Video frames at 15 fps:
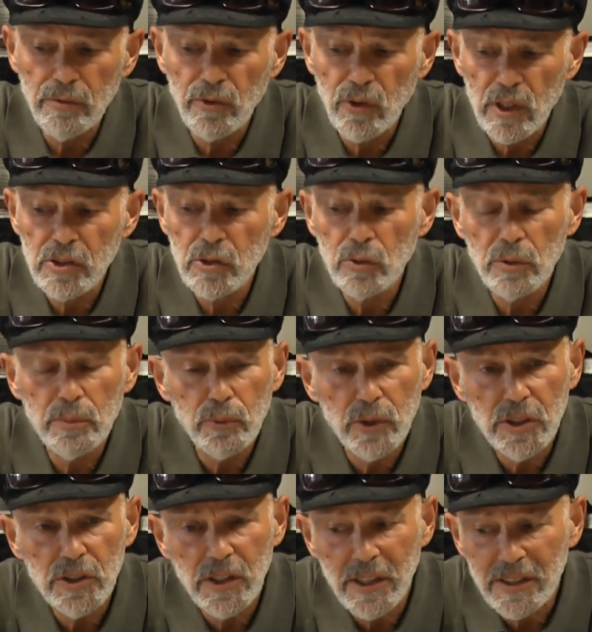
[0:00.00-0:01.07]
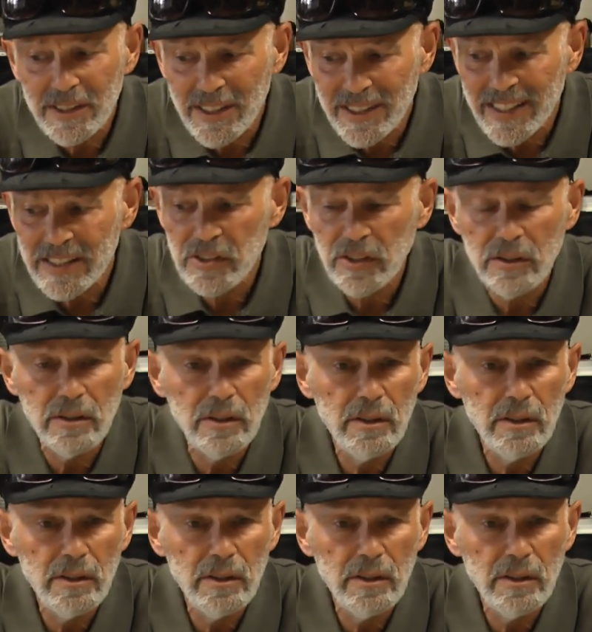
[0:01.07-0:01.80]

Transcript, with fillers: for us to appreciate the lesson